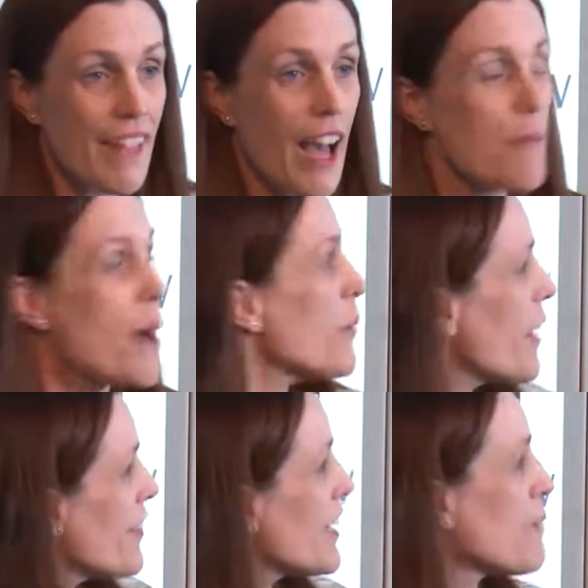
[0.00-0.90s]
And
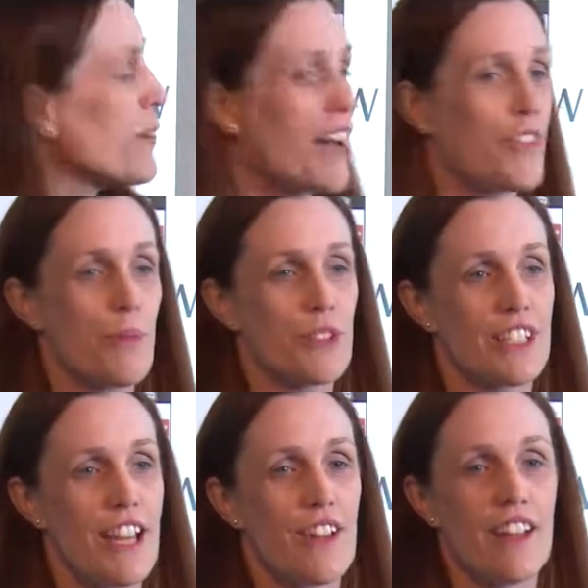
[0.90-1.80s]
at the end, we'll have the
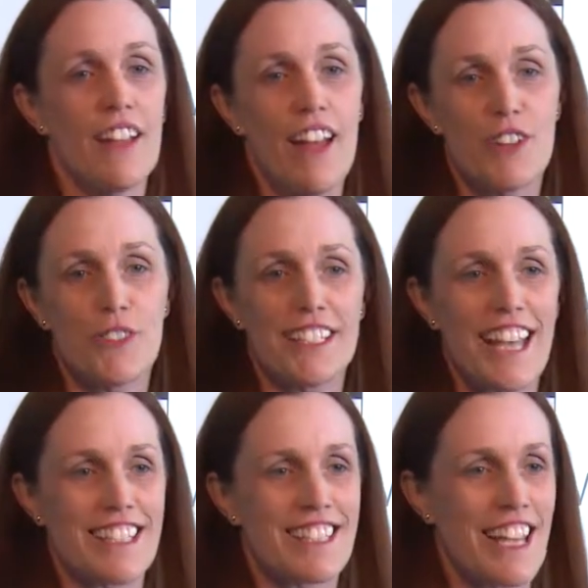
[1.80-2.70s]
opportunity to have a drink
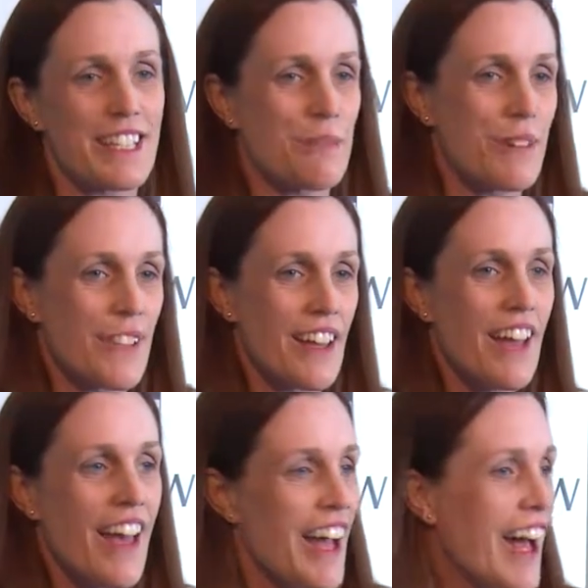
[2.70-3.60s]
downstairs and a bit of
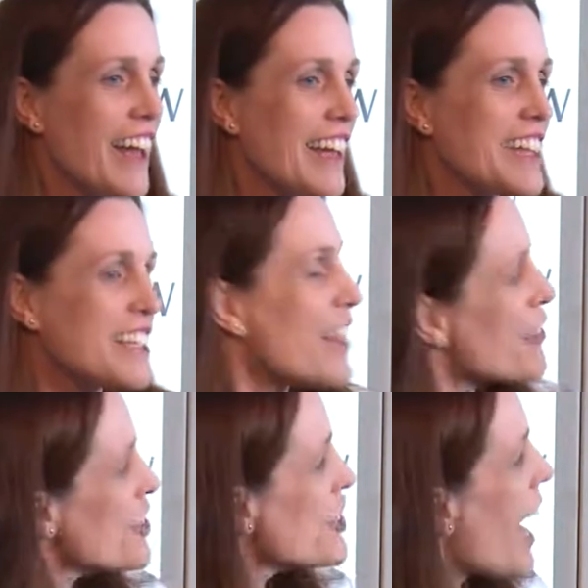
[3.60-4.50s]
a
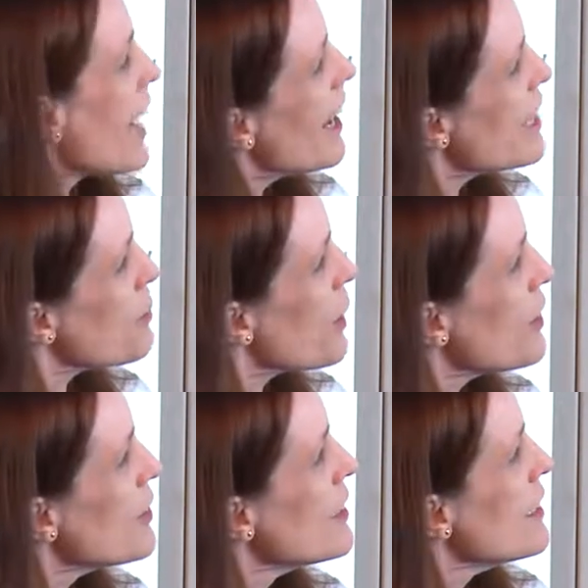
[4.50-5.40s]
get-together and chat as
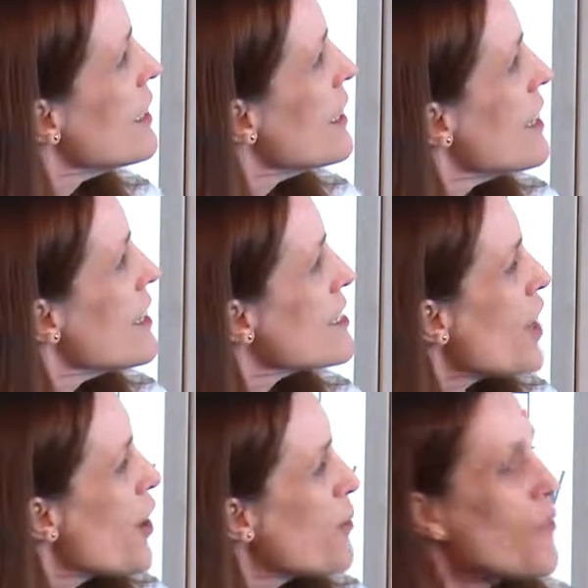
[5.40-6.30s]
well.
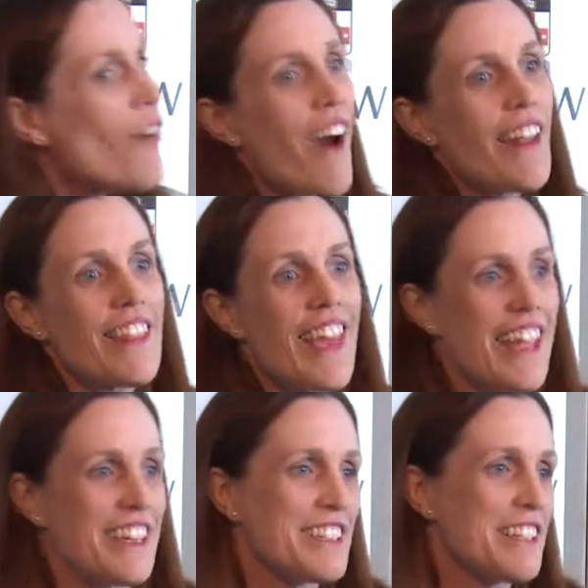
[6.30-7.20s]
So we're right at the
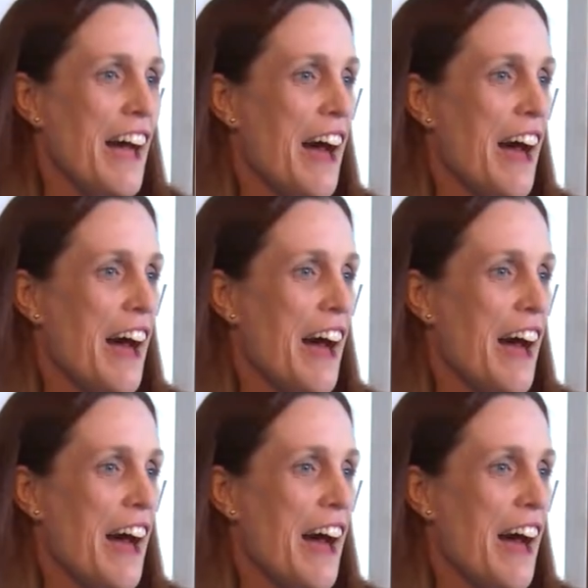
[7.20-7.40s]
end.